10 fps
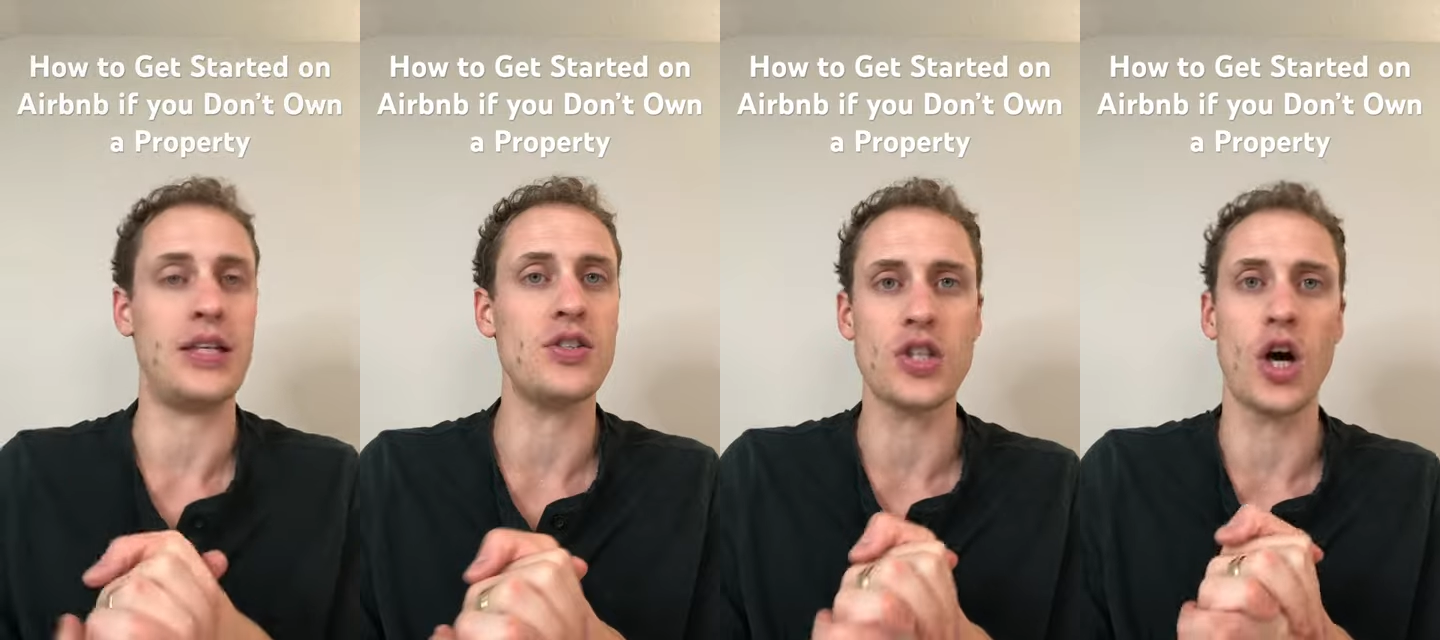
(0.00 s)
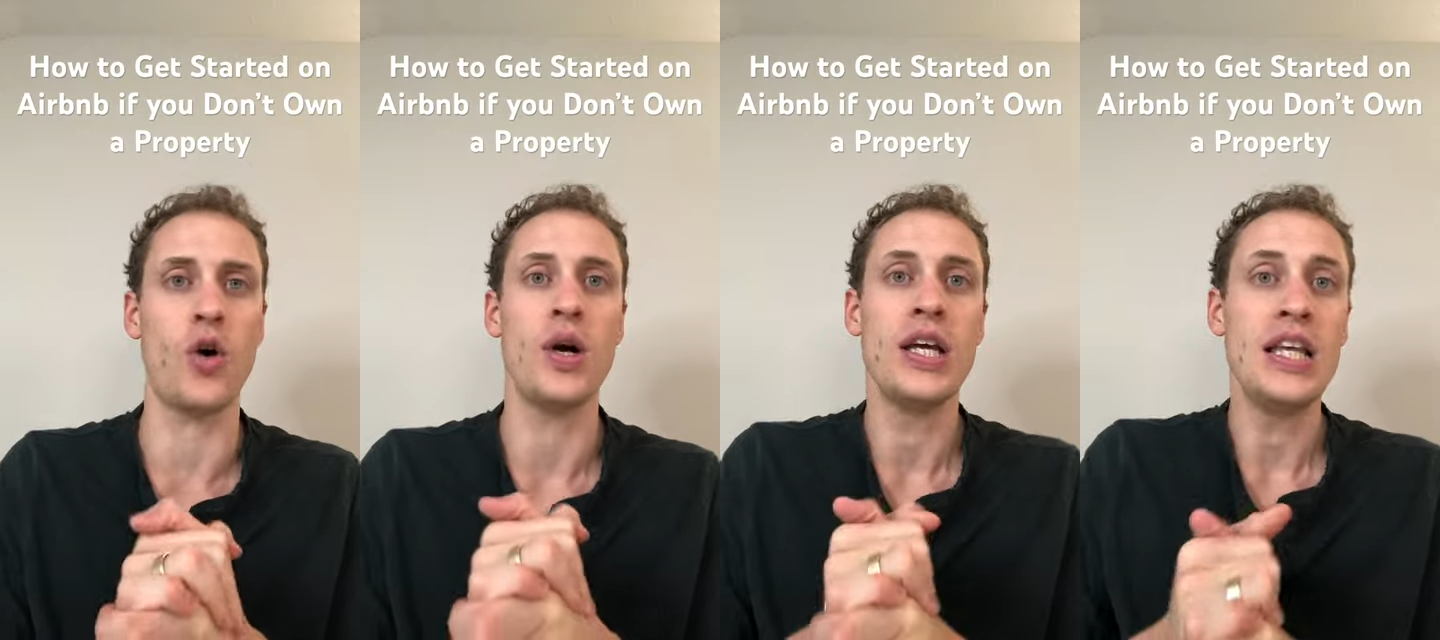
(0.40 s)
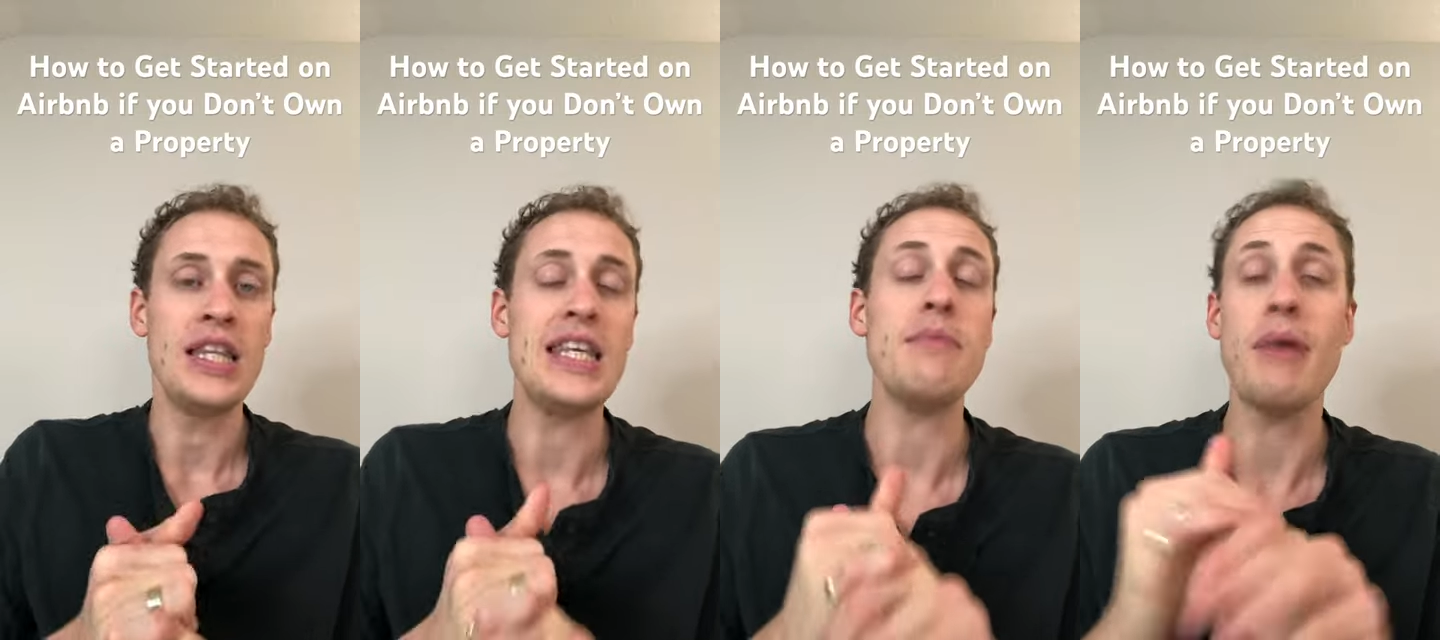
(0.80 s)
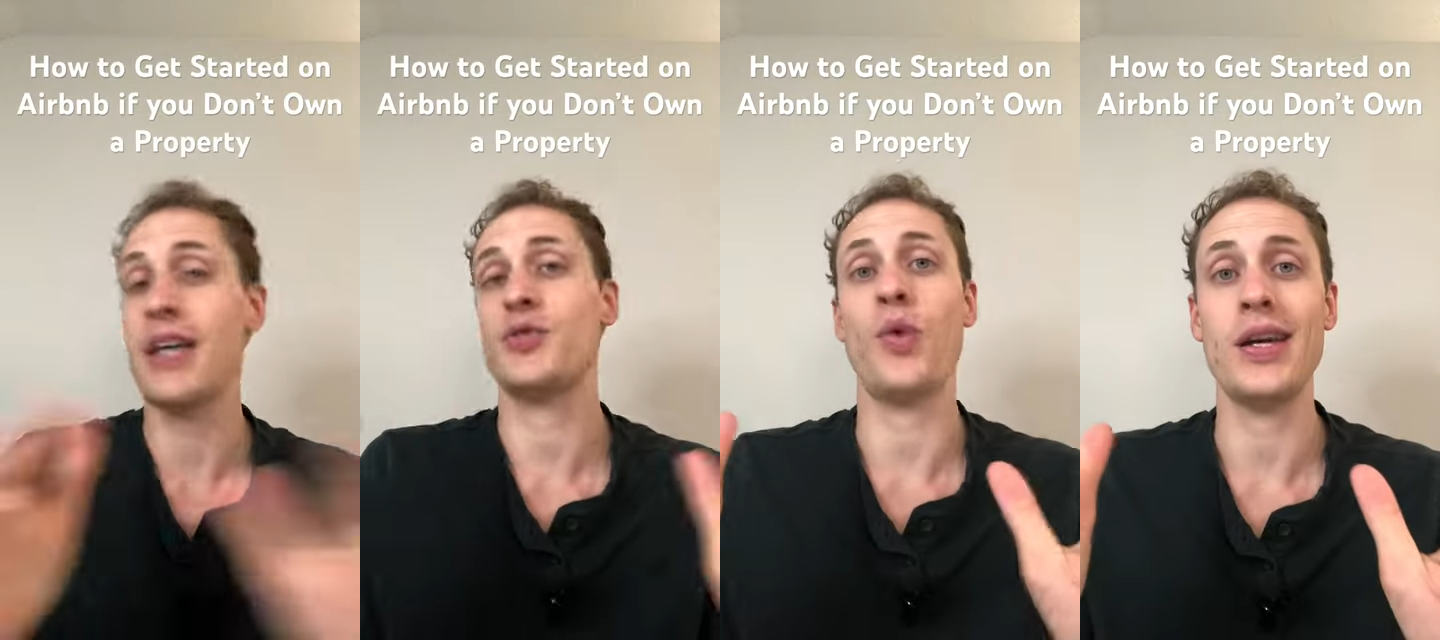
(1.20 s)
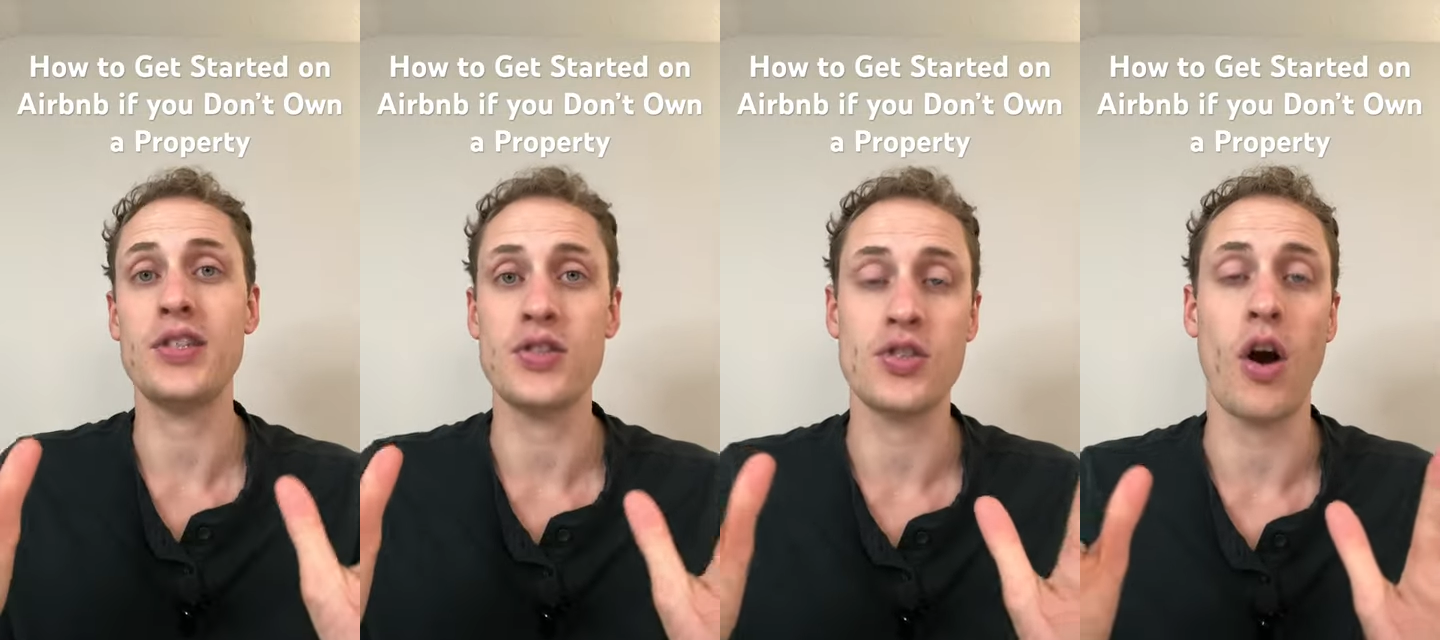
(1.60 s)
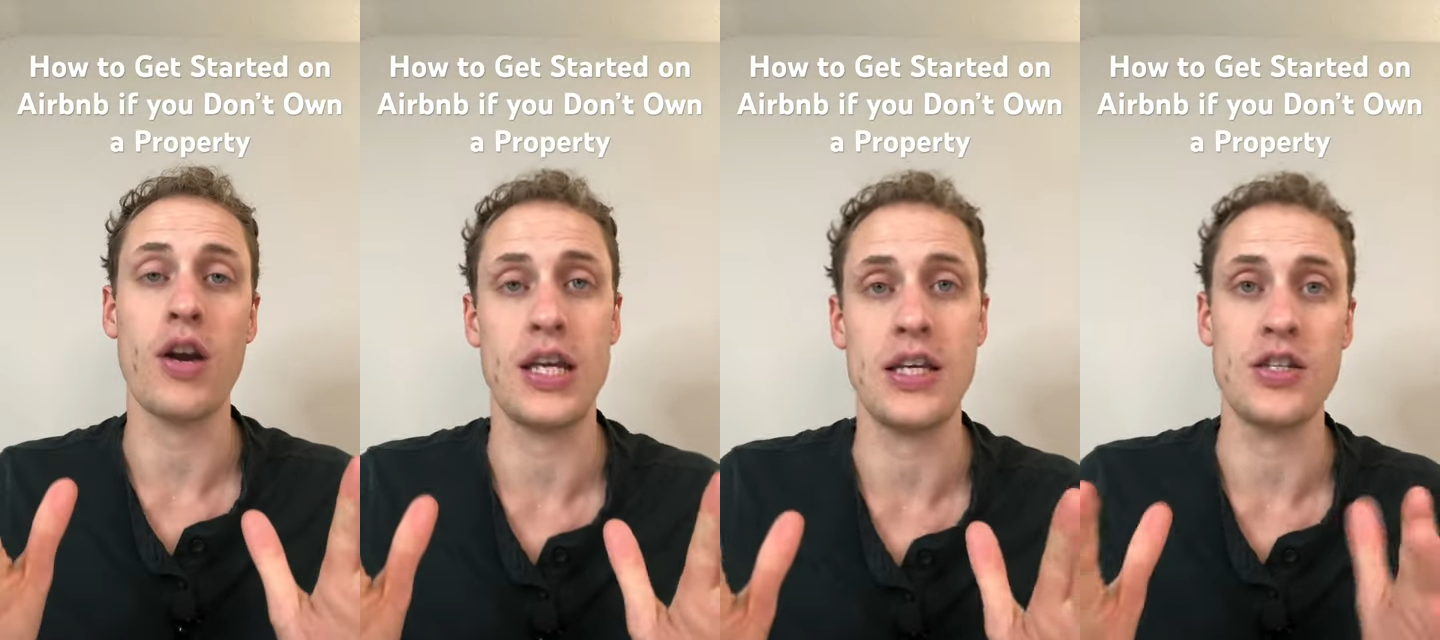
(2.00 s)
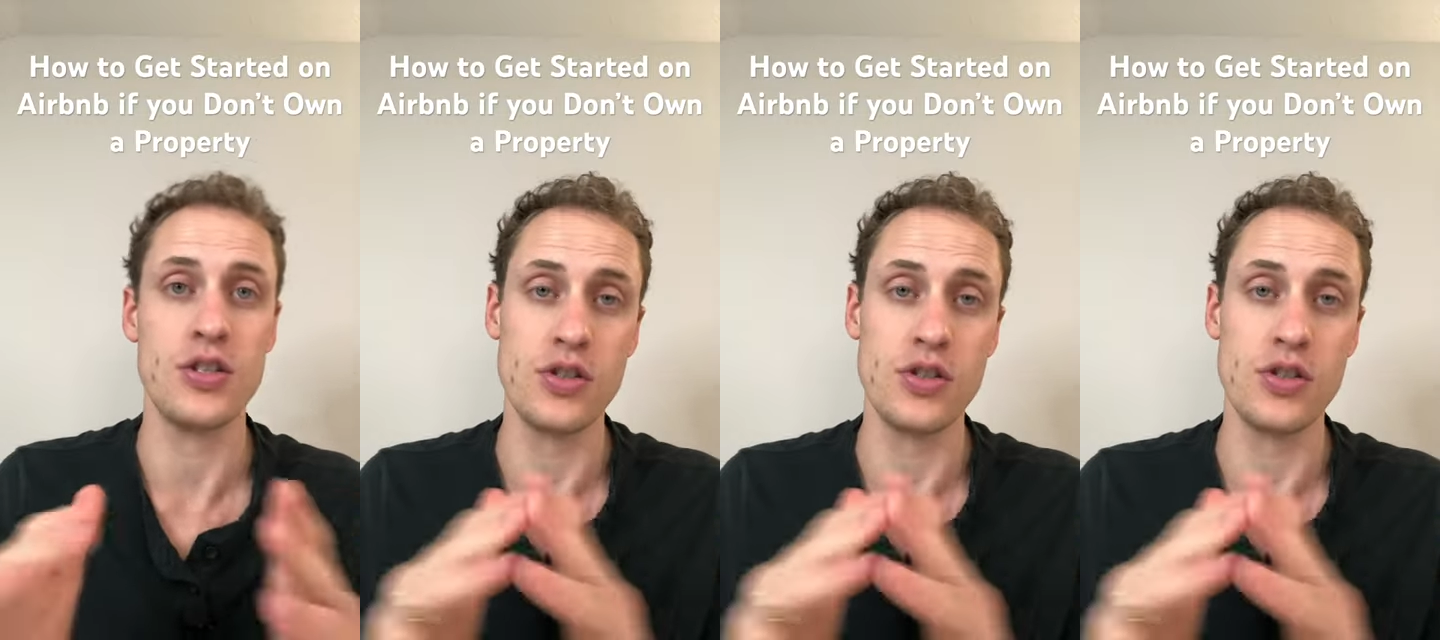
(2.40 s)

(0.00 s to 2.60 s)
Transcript: And so the best way to start is